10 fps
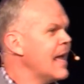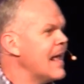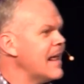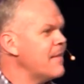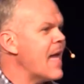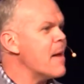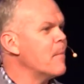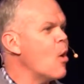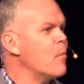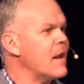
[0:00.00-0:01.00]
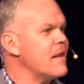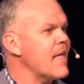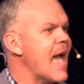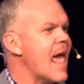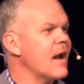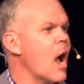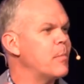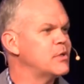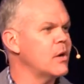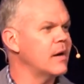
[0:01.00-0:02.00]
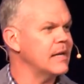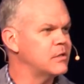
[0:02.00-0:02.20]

In that moment, they had an opportunity